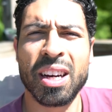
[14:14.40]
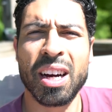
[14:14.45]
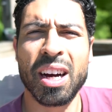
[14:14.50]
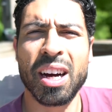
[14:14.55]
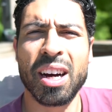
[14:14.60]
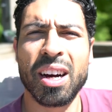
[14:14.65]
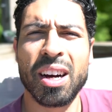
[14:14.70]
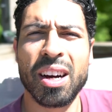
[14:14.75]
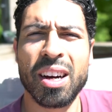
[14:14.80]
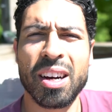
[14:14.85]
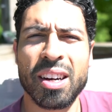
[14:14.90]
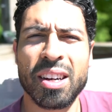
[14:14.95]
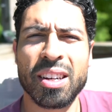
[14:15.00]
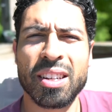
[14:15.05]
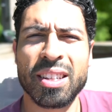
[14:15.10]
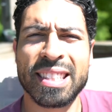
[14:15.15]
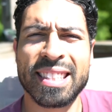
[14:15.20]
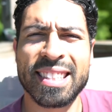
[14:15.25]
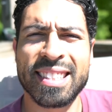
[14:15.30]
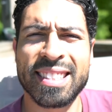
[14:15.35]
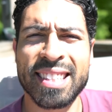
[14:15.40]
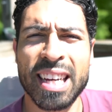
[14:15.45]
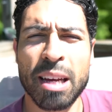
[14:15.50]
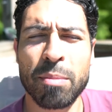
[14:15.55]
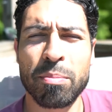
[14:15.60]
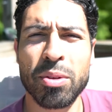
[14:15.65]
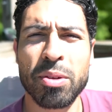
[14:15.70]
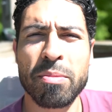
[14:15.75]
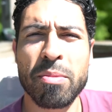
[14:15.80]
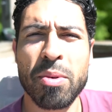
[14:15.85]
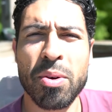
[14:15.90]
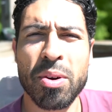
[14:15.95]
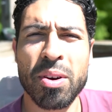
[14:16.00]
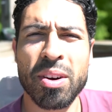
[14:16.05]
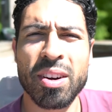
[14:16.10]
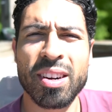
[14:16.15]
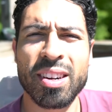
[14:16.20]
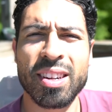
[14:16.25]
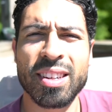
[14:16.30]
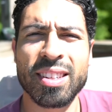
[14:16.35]
uh, disciple
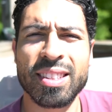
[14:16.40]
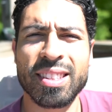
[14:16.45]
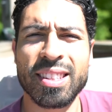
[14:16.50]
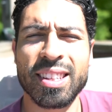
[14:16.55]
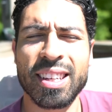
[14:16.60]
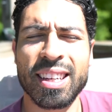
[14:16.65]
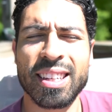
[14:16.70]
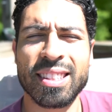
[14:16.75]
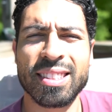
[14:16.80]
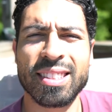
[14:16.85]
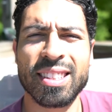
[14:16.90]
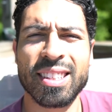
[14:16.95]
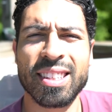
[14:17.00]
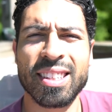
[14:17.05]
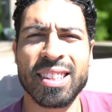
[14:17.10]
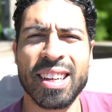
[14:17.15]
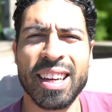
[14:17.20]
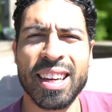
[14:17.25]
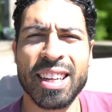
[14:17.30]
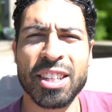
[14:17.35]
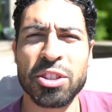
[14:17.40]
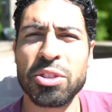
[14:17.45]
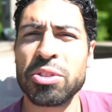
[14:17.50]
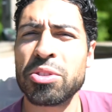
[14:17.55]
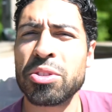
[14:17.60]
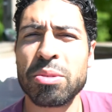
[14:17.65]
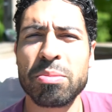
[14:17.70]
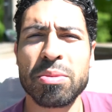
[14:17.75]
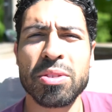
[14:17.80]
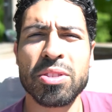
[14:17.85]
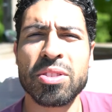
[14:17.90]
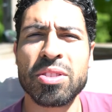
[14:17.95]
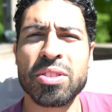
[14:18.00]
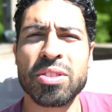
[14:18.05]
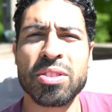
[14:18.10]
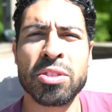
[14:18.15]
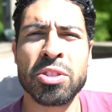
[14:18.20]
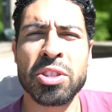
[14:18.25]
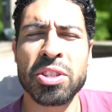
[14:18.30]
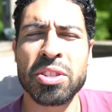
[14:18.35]
more, and uh, and YouTube is
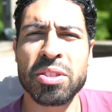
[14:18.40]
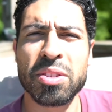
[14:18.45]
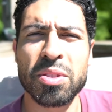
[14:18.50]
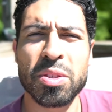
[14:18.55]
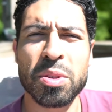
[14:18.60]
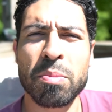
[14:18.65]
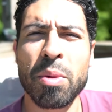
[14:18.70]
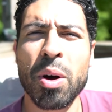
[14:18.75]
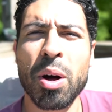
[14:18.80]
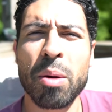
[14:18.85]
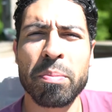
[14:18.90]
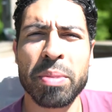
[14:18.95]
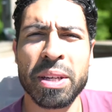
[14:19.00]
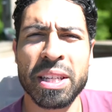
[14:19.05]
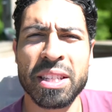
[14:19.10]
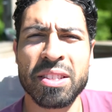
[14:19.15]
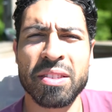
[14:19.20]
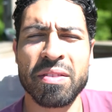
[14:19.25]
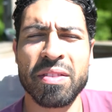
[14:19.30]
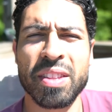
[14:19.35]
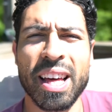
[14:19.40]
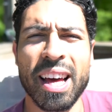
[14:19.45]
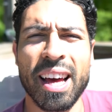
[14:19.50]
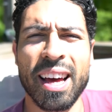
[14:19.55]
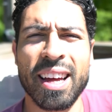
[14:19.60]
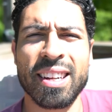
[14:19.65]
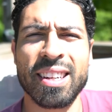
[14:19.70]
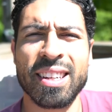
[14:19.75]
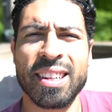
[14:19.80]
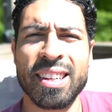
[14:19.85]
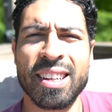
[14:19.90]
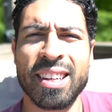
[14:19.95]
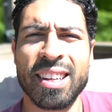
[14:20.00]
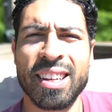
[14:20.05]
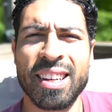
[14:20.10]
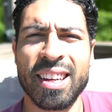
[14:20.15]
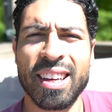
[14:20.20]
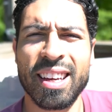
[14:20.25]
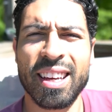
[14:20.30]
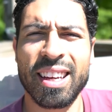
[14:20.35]
just a small piece of that.
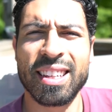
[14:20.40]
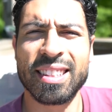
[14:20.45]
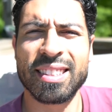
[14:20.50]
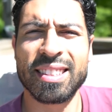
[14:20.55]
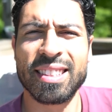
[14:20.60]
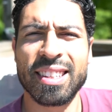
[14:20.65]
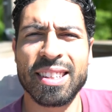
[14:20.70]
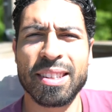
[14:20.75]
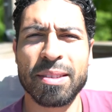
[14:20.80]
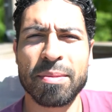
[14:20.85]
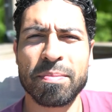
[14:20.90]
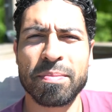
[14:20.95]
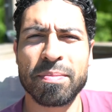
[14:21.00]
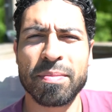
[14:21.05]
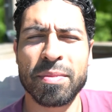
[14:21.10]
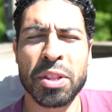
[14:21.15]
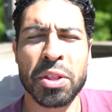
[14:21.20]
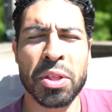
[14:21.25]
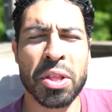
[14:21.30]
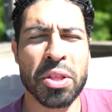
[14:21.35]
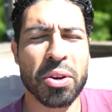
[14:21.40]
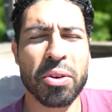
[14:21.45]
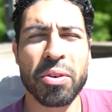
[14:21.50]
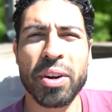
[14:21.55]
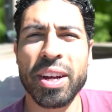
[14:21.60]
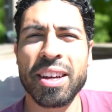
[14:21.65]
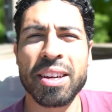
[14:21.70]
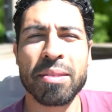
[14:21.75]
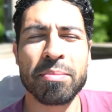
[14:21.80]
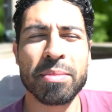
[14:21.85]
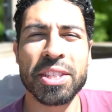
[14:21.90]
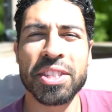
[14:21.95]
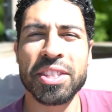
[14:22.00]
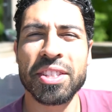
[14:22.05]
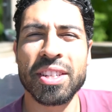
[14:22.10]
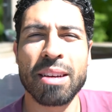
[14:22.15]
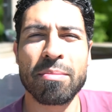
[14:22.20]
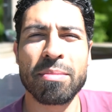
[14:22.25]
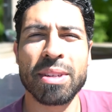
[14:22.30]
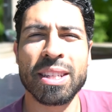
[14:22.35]
And um, the Great
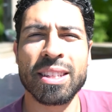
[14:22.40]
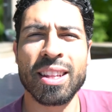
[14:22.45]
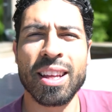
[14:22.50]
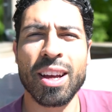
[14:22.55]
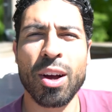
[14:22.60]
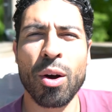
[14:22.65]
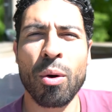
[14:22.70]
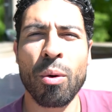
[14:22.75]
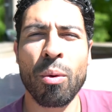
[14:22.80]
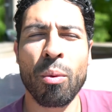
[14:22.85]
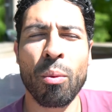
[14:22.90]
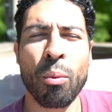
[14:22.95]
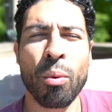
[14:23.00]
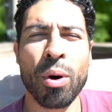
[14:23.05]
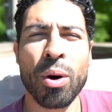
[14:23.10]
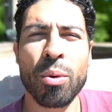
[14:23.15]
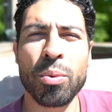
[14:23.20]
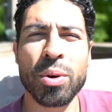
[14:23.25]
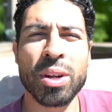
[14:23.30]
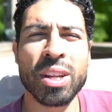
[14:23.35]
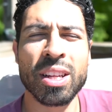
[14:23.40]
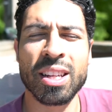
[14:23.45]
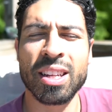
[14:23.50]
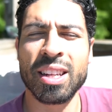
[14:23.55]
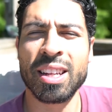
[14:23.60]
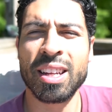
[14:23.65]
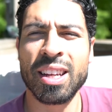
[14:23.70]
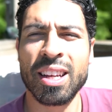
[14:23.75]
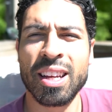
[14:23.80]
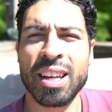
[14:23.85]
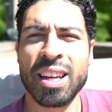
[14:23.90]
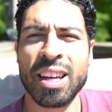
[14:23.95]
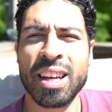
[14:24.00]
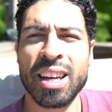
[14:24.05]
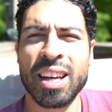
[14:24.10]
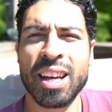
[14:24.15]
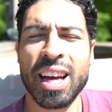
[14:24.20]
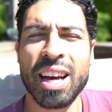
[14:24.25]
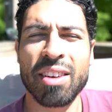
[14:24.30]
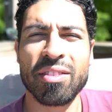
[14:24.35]
Commission, I mean, like, what would it
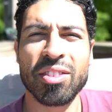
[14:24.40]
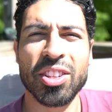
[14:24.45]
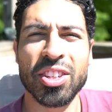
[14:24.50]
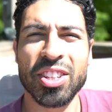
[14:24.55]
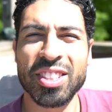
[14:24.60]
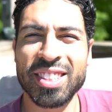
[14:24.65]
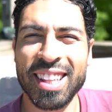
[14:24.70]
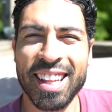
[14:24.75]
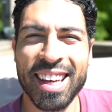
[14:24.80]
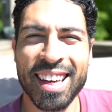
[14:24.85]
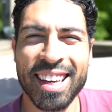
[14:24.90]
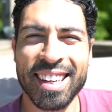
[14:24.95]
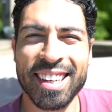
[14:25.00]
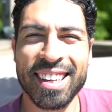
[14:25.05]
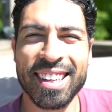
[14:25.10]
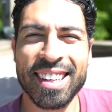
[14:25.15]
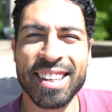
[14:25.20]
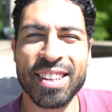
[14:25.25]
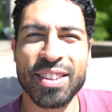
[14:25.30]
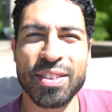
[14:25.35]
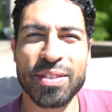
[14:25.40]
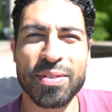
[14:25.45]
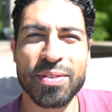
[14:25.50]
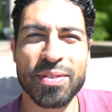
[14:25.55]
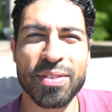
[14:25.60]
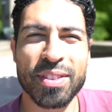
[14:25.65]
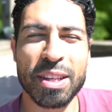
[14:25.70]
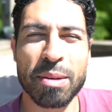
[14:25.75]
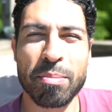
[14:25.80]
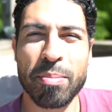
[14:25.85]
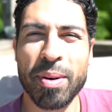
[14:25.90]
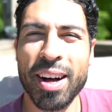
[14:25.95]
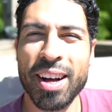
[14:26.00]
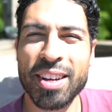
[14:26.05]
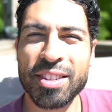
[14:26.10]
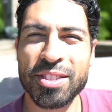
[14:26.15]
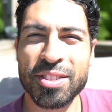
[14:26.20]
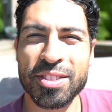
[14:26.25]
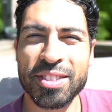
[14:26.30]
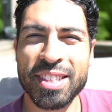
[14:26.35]
have looked like if the
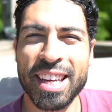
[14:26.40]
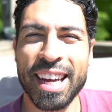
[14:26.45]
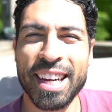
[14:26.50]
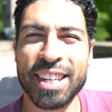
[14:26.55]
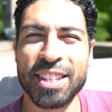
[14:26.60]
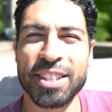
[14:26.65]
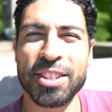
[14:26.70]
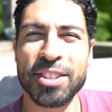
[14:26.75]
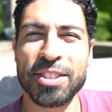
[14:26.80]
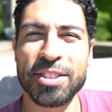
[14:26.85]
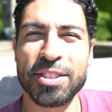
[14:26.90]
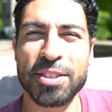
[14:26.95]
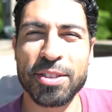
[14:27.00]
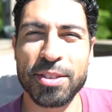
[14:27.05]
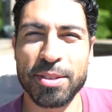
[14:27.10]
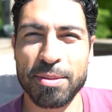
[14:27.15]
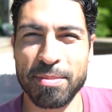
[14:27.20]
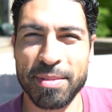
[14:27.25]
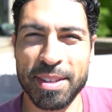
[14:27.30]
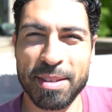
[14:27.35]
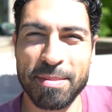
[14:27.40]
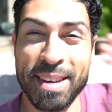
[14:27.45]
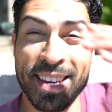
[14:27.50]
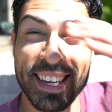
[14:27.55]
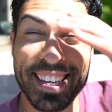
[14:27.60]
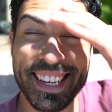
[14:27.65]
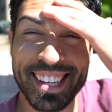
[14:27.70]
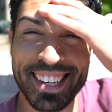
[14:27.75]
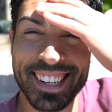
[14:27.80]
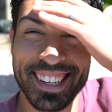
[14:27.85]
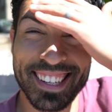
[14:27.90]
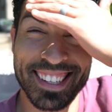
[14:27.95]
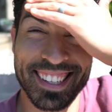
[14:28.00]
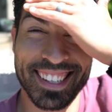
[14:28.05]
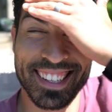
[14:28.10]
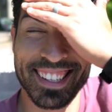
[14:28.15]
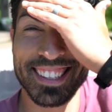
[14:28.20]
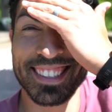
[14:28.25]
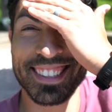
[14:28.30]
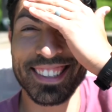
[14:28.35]
apostles had YouTube? I mean,
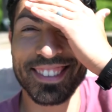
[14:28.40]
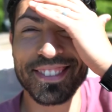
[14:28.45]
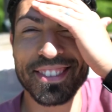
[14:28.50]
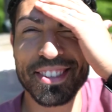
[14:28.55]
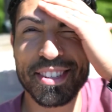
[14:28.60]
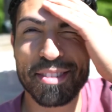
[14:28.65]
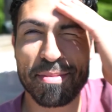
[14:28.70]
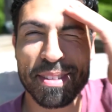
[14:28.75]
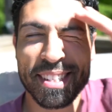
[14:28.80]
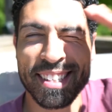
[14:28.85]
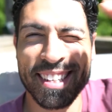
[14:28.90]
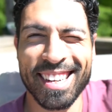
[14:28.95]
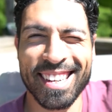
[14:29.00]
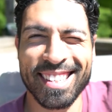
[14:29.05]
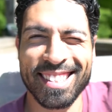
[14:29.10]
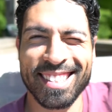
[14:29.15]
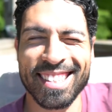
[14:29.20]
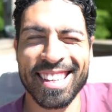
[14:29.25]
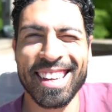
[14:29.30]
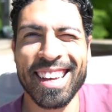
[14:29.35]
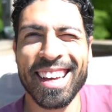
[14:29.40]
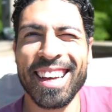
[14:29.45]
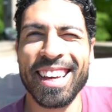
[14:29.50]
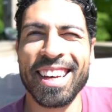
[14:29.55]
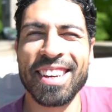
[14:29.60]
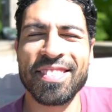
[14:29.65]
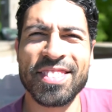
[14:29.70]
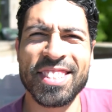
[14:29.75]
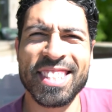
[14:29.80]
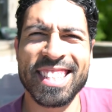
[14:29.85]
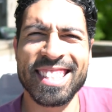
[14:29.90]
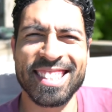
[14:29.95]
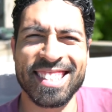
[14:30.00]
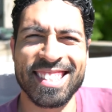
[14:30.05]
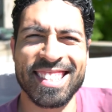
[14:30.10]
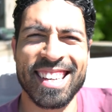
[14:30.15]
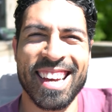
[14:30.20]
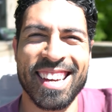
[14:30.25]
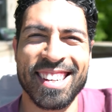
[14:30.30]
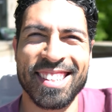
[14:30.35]
would have been nuts if
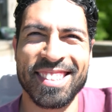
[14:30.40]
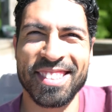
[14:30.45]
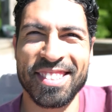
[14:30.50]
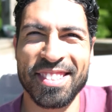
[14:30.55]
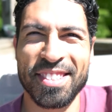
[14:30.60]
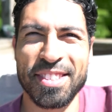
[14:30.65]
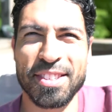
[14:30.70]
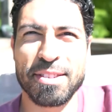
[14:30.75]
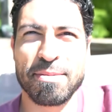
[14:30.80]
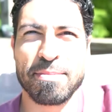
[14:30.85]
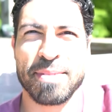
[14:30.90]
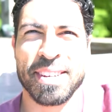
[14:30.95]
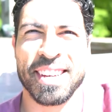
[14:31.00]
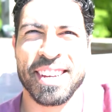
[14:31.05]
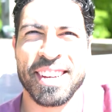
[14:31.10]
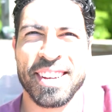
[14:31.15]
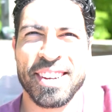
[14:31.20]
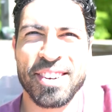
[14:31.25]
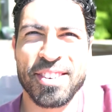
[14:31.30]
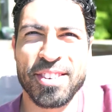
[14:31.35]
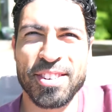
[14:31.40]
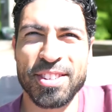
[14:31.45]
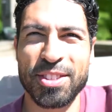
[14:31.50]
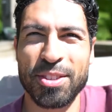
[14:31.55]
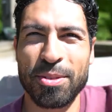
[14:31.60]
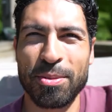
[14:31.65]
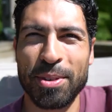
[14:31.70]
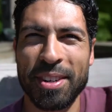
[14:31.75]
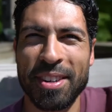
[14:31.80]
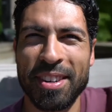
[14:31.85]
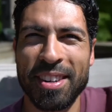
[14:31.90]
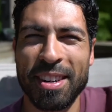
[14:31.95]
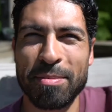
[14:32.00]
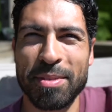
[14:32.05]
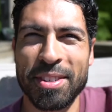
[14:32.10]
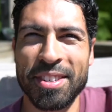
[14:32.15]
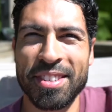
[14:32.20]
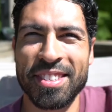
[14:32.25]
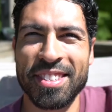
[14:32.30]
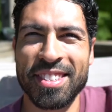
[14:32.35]
Jesus had YouTube or Twitter. I'm
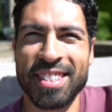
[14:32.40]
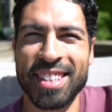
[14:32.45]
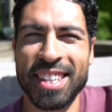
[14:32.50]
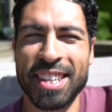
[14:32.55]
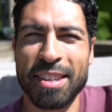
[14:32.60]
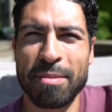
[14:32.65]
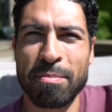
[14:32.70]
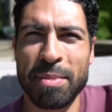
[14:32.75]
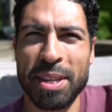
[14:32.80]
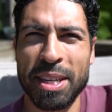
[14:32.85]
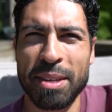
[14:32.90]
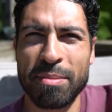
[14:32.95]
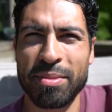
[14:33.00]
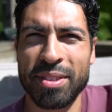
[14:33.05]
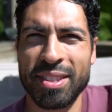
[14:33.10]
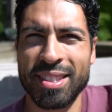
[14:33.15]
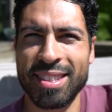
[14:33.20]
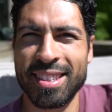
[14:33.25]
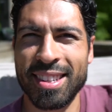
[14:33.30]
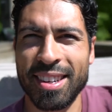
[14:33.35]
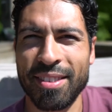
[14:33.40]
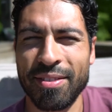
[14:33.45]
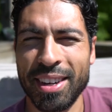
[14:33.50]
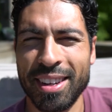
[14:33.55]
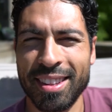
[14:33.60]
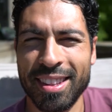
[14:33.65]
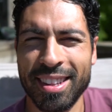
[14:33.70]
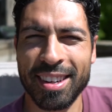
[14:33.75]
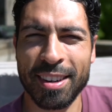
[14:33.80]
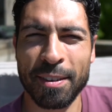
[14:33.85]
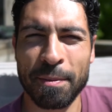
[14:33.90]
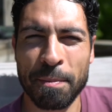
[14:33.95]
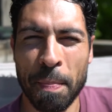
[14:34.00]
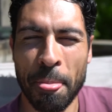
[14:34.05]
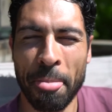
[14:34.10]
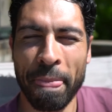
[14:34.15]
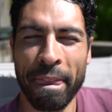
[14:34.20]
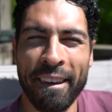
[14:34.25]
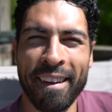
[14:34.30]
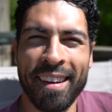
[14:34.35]
sure there's like memes and stuff out there
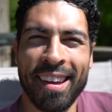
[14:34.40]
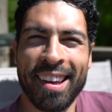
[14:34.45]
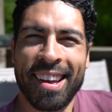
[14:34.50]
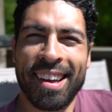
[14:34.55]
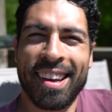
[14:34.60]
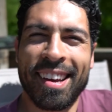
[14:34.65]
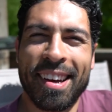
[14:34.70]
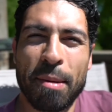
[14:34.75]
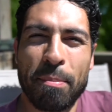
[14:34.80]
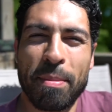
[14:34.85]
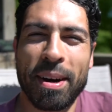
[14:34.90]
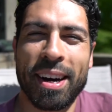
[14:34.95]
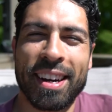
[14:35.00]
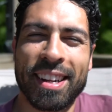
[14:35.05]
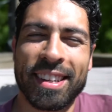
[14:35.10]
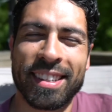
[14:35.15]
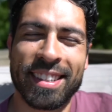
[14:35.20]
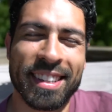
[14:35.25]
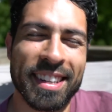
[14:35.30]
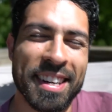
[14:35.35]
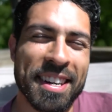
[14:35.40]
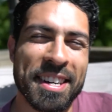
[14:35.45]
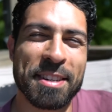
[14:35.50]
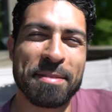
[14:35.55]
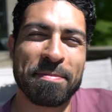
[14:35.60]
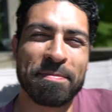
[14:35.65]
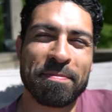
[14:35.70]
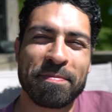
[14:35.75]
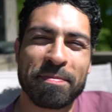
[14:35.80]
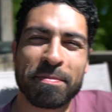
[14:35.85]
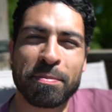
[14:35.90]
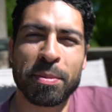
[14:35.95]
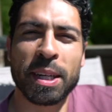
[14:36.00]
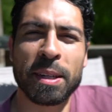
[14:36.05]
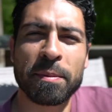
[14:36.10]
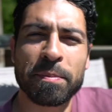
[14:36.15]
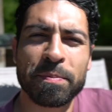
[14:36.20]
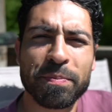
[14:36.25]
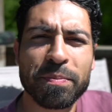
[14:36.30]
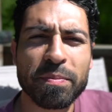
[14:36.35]
about it. Um, but